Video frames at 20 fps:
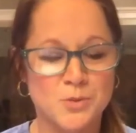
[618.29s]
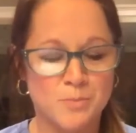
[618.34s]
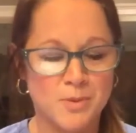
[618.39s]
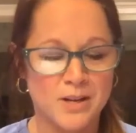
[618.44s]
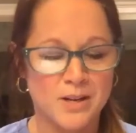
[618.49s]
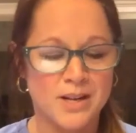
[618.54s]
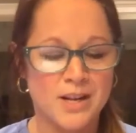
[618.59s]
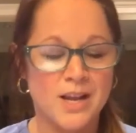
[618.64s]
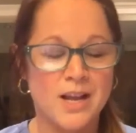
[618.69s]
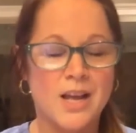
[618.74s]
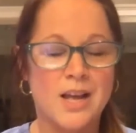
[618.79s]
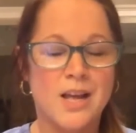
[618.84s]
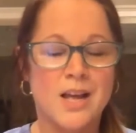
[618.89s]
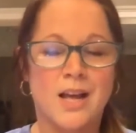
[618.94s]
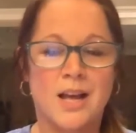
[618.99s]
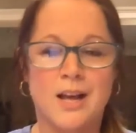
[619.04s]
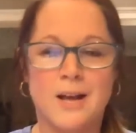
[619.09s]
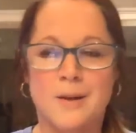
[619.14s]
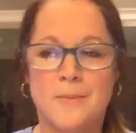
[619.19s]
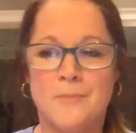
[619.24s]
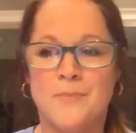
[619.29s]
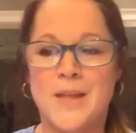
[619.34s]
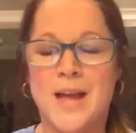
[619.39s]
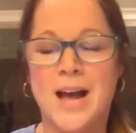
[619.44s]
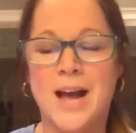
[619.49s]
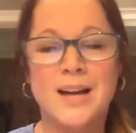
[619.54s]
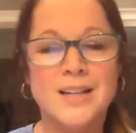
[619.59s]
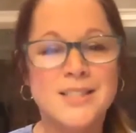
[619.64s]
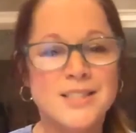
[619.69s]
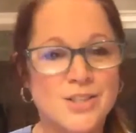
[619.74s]
But
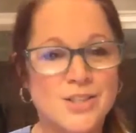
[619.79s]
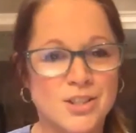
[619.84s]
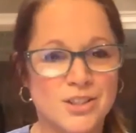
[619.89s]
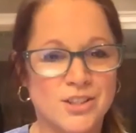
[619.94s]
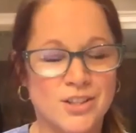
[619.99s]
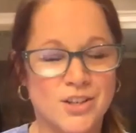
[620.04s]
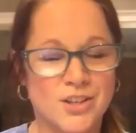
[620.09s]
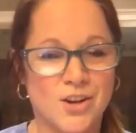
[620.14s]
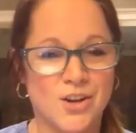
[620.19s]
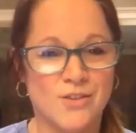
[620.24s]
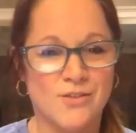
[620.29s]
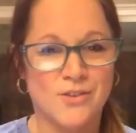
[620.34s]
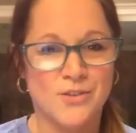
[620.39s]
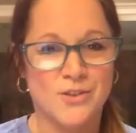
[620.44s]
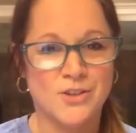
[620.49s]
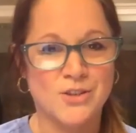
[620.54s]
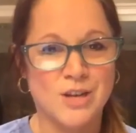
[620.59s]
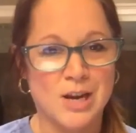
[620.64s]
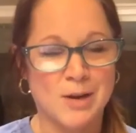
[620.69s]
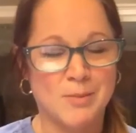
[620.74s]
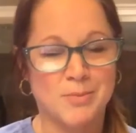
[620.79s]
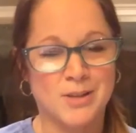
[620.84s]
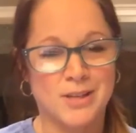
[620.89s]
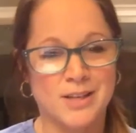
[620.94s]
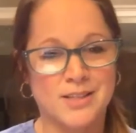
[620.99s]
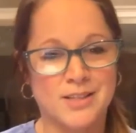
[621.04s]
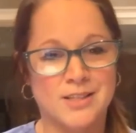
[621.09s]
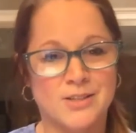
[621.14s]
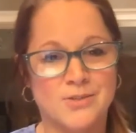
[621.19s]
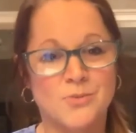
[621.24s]
I started off on the
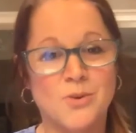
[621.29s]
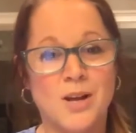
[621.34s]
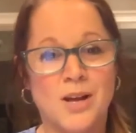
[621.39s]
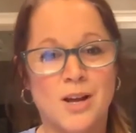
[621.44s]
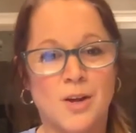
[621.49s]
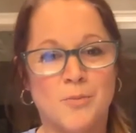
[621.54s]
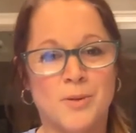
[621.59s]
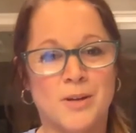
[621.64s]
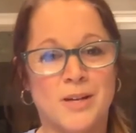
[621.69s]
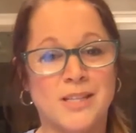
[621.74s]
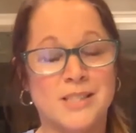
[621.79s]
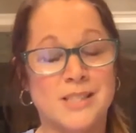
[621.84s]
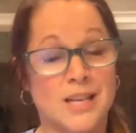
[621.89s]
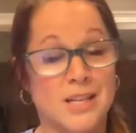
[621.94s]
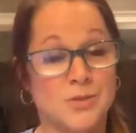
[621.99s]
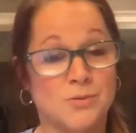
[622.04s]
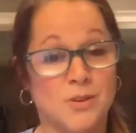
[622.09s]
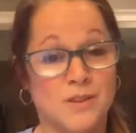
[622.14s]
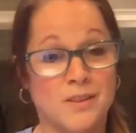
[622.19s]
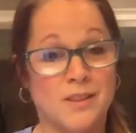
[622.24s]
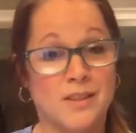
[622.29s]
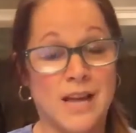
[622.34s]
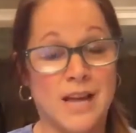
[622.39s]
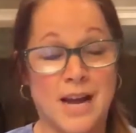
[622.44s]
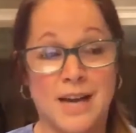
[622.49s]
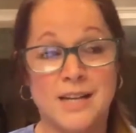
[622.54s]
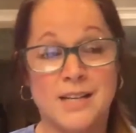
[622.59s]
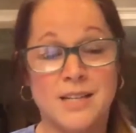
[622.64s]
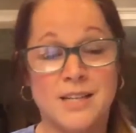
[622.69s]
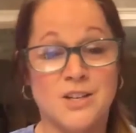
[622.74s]
triplex as well, because that's what
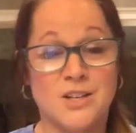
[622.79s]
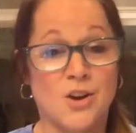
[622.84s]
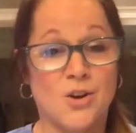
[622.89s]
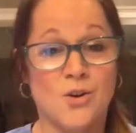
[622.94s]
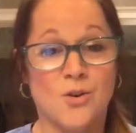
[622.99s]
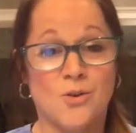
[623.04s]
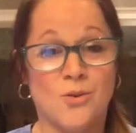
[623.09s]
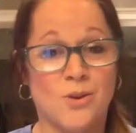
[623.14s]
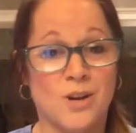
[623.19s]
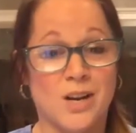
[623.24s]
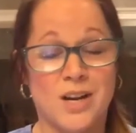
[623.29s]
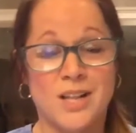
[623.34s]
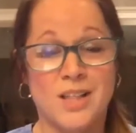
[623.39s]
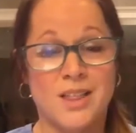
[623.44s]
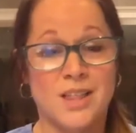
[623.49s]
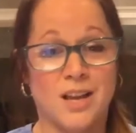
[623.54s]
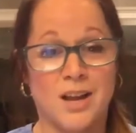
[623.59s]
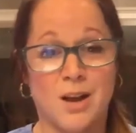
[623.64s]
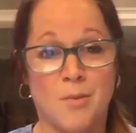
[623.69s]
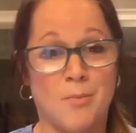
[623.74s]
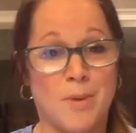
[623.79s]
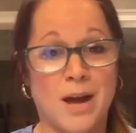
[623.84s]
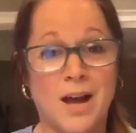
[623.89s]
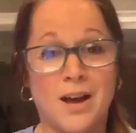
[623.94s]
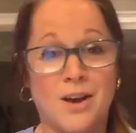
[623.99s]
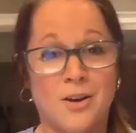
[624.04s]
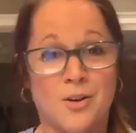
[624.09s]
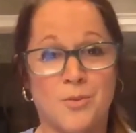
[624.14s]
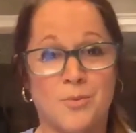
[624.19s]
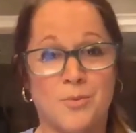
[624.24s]
I didn't know anything
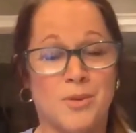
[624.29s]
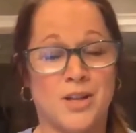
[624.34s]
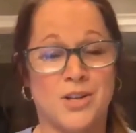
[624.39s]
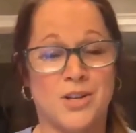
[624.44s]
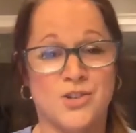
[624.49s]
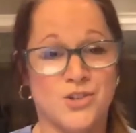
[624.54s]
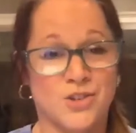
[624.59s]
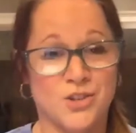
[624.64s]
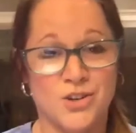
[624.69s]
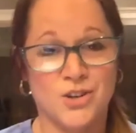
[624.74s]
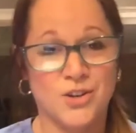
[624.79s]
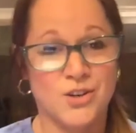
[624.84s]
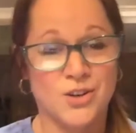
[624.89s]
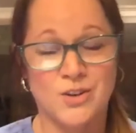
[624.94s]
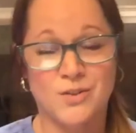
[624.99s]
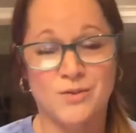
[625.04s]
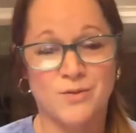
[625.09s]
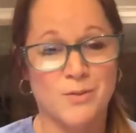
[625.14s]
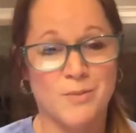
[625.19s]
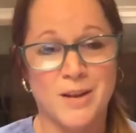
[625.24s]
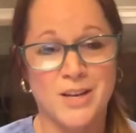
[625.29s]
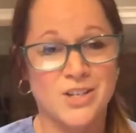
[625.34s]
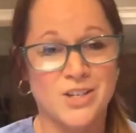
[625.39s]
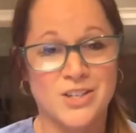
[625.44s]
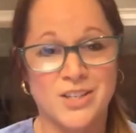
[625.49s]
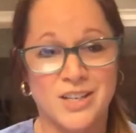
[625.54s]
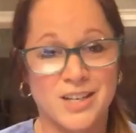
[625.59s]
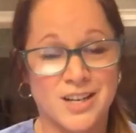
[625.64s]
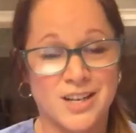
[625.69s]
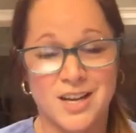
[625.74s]
about blood sugar,
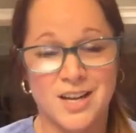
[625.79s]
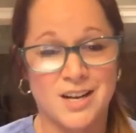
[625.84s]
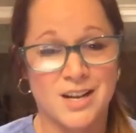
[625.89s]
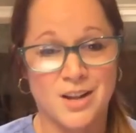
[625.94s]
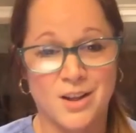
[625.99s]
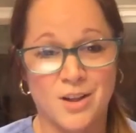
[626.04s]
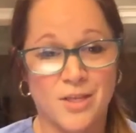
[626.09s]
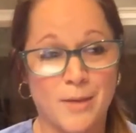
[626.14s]
inflammation, and gut health.